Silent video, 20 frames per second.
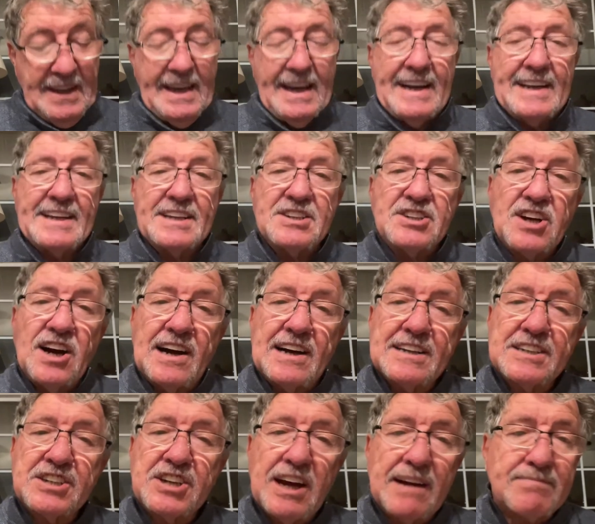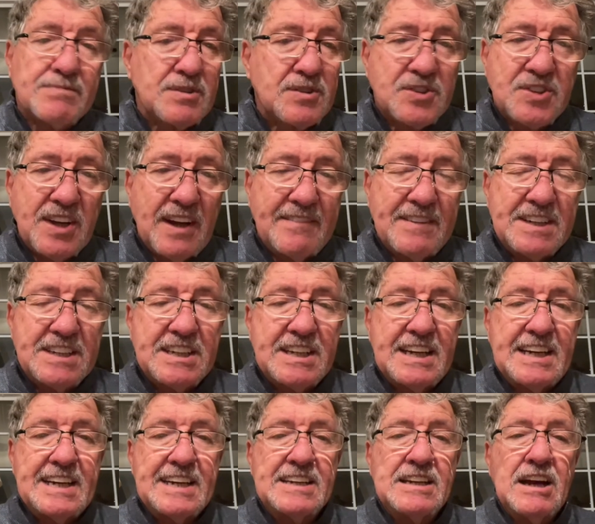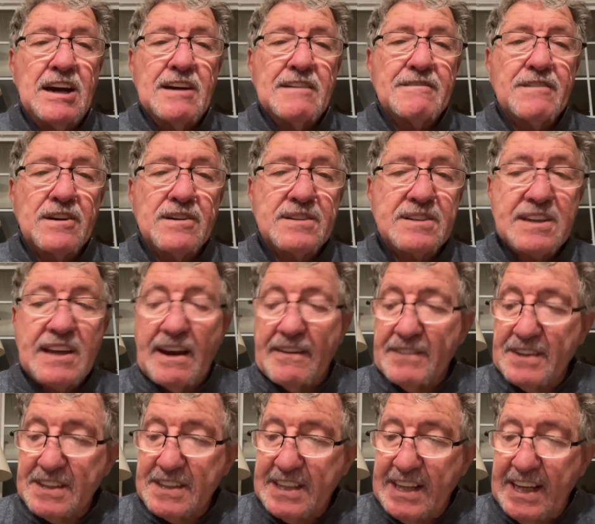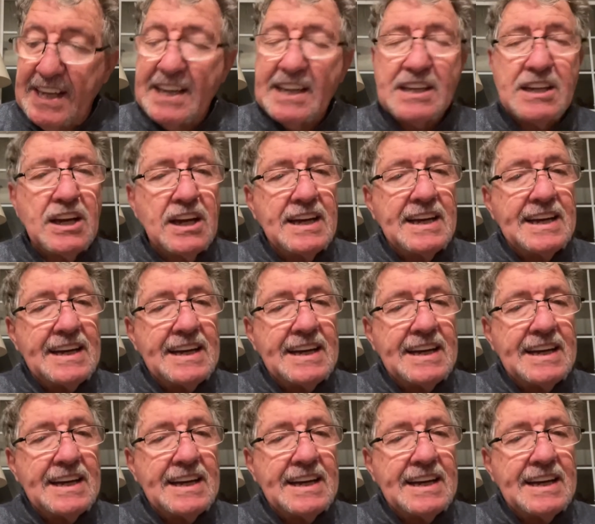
And in John chapter 17, verse 17,